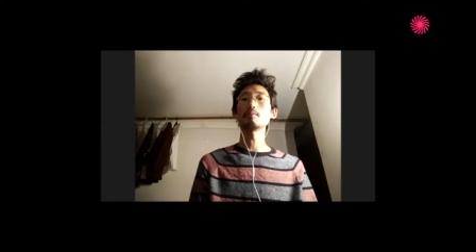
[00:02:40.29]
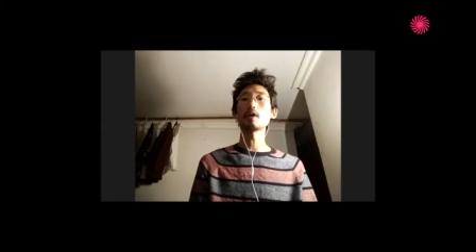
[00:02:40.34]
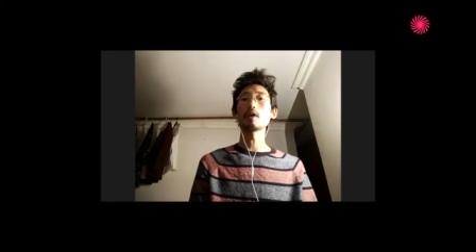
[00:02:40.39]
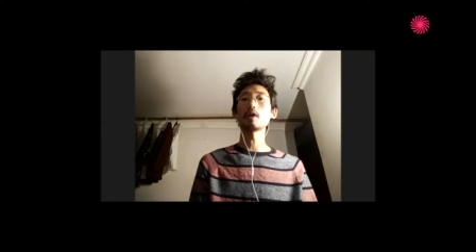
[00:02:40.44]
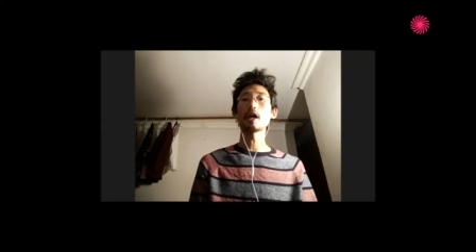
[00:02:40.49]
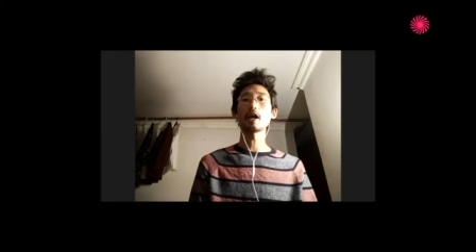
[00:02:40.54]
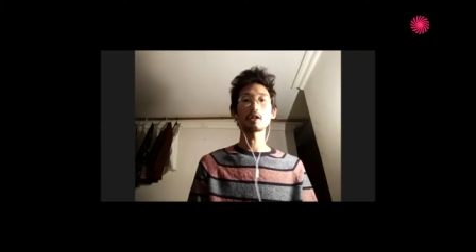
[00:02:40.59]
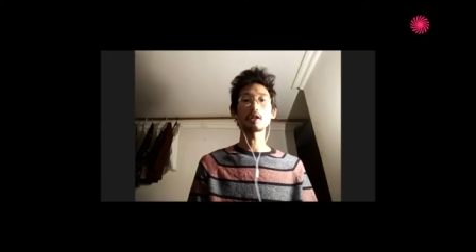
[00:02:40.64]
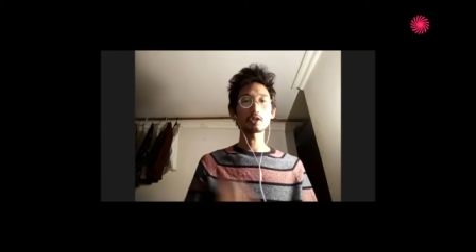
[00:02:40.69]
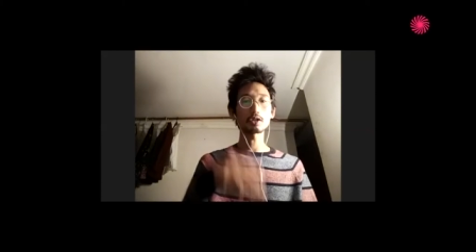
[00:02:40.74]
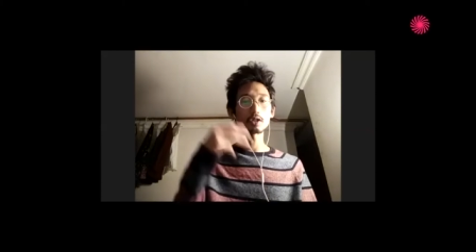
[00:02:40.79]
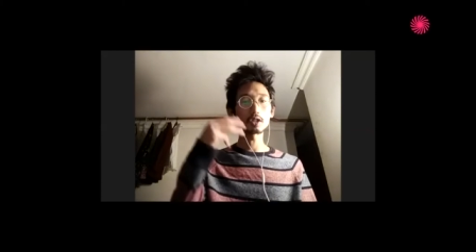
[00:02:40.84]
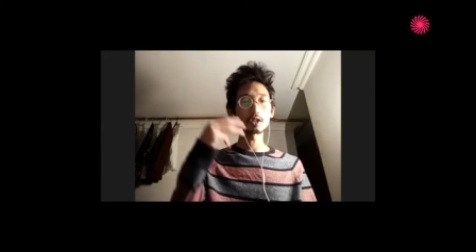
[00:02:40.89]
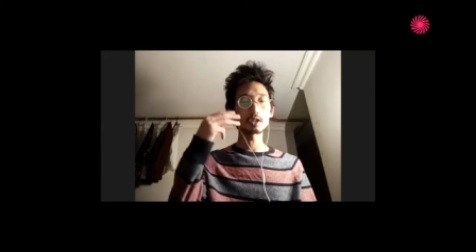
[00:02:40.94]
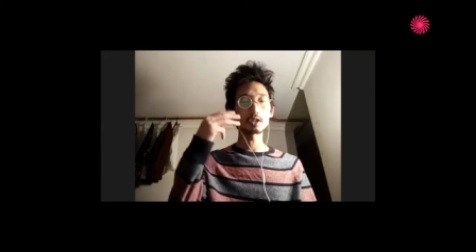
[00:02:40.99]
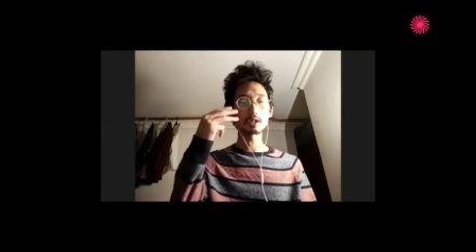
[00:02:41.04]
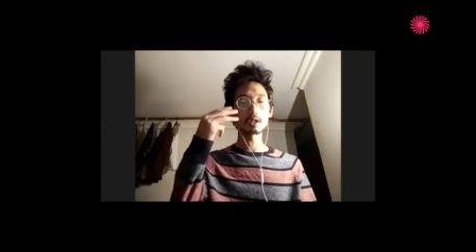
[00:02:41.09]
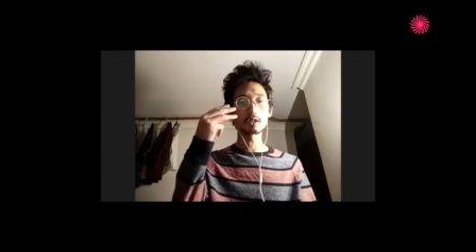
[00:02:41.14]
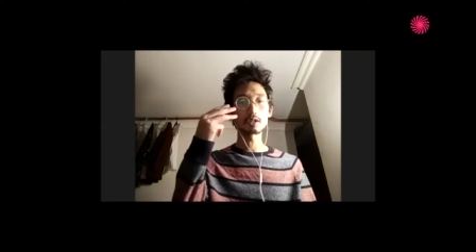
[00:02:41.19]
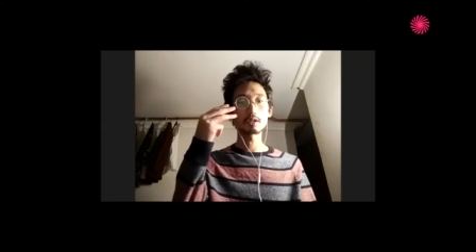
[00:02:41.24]
I actually
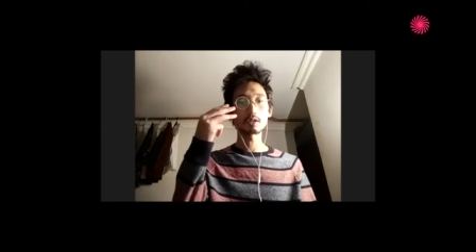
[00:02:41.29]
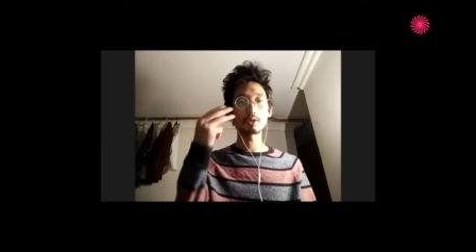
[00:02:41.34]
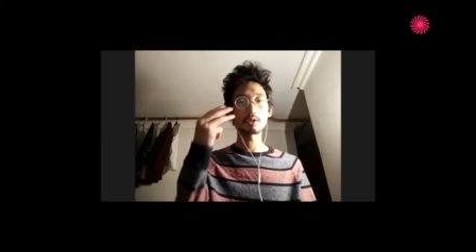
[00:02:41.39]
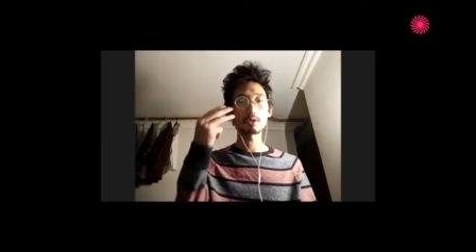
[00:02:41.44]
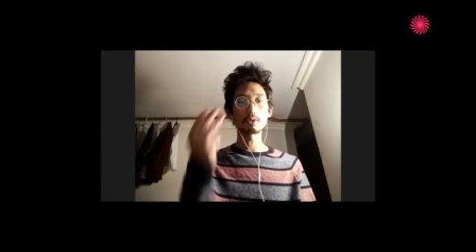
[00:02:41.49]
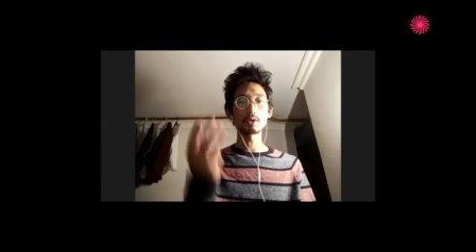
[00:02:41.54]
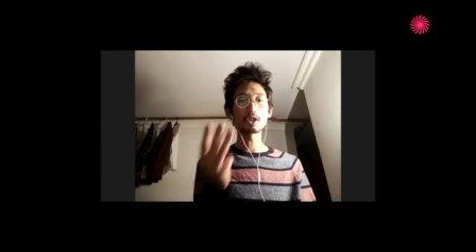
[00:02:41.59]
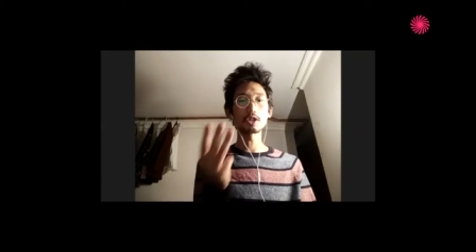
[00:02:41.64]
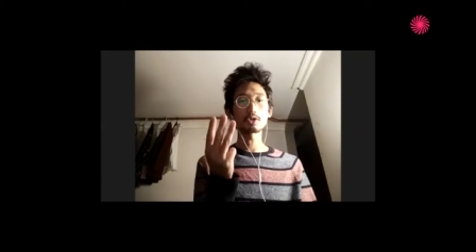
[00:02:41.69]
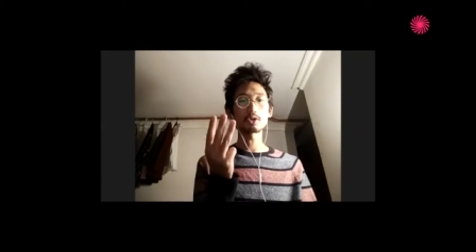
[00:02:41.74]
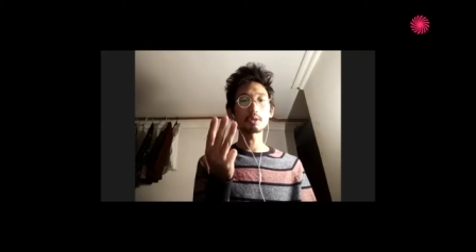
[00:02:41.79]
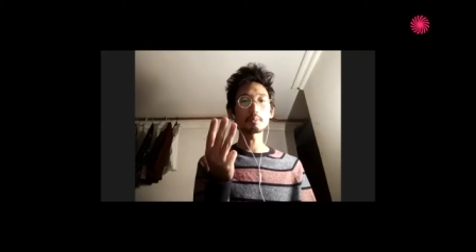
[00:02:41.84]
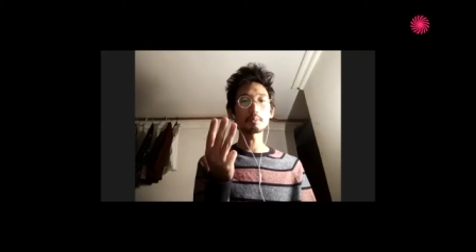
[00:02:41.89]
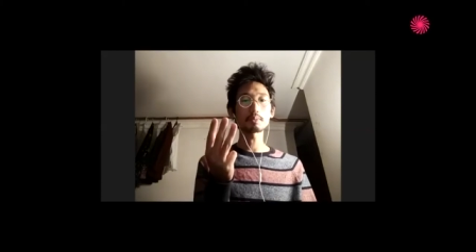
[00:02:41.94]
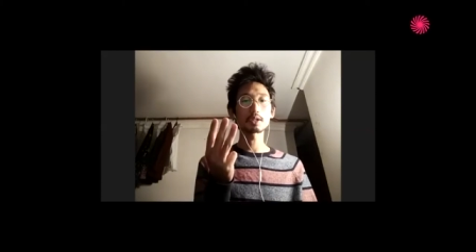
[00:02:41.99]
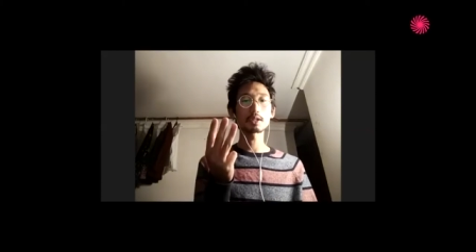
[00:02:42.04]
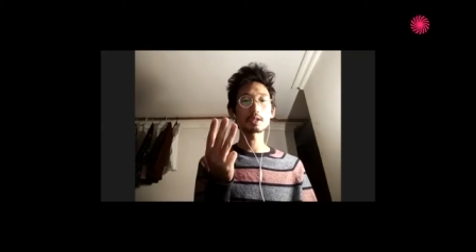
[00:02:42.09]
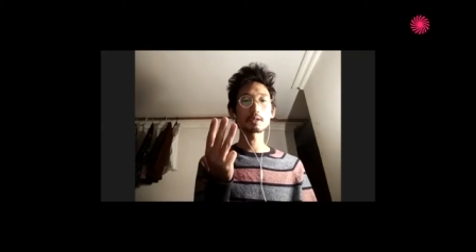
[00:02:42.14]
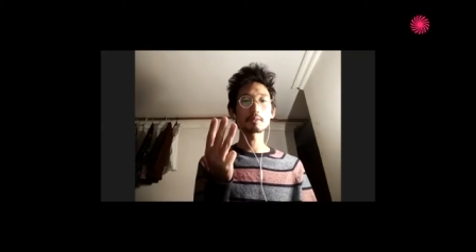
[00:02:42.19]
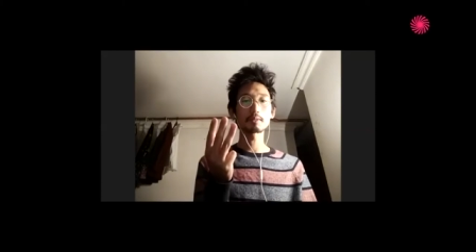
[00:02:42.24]
did three trips
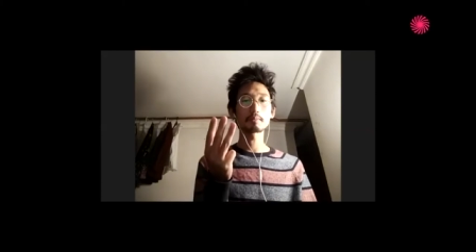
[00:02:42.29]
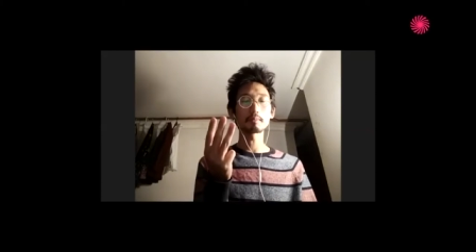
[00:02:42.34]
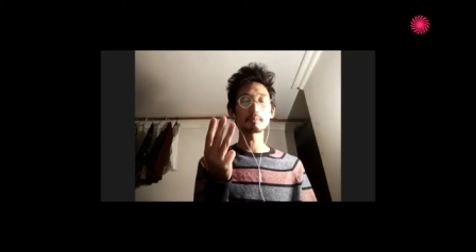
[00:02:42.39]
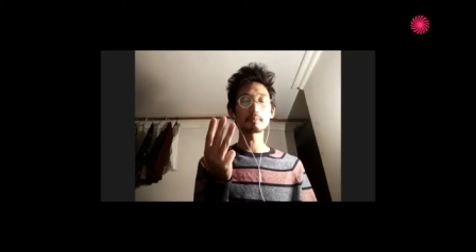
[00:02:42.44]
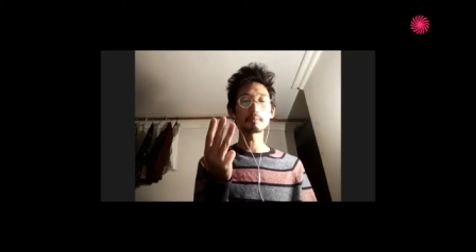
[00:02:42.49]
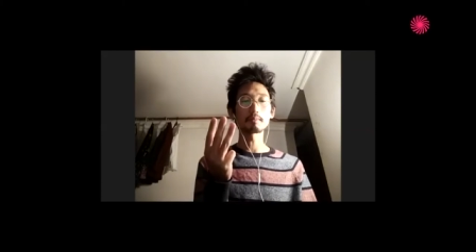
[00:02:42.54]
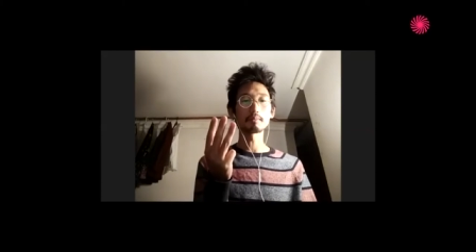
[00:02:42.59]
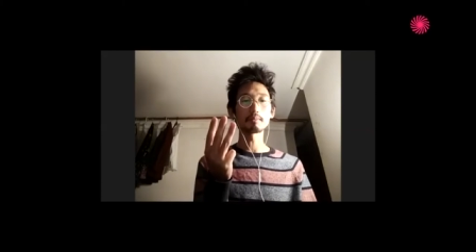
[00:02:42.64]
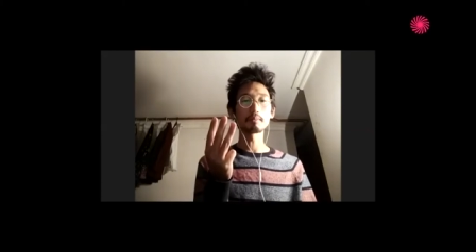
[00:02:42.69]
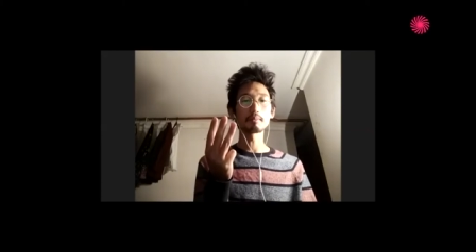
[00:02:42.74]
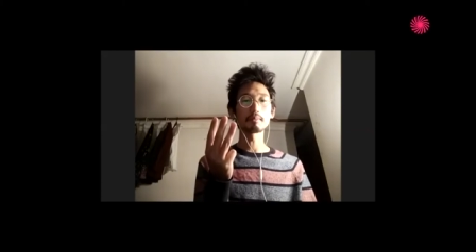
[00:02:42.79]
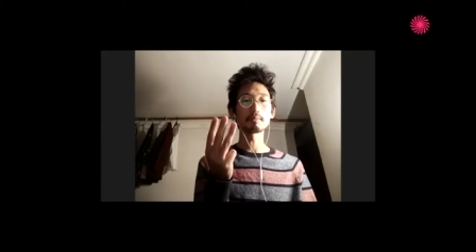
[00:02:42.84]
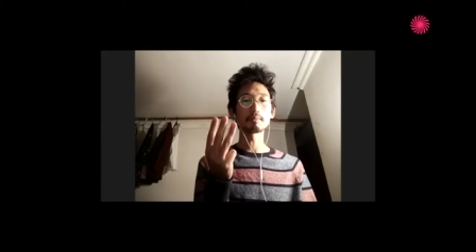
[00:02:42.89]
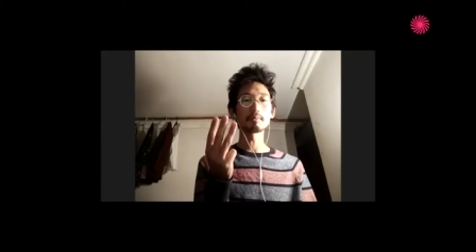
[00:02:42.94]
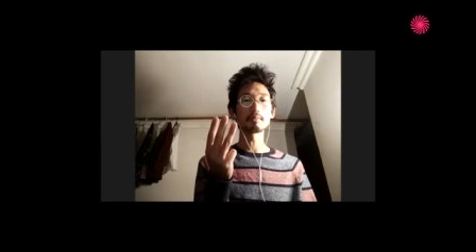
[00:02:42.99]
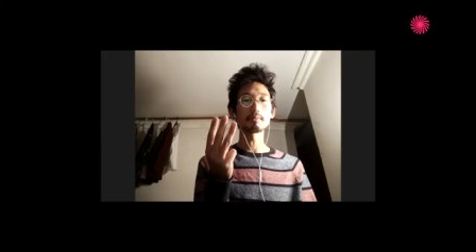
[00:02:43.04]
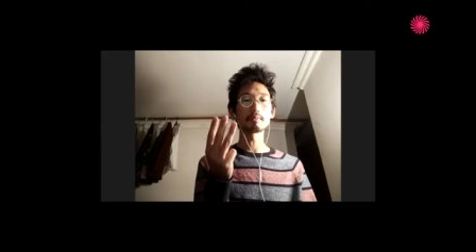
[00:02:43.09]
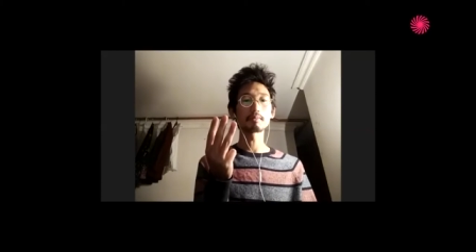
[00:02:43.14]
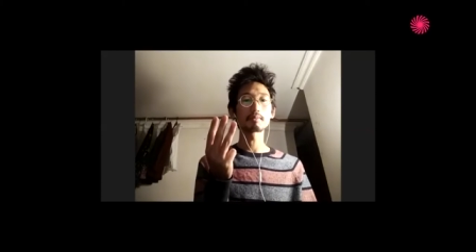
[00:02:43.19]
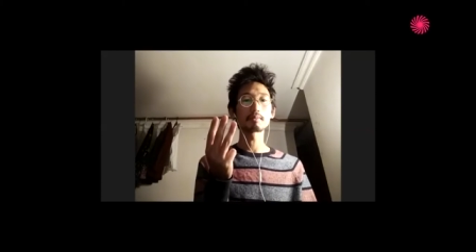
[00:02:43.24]
um,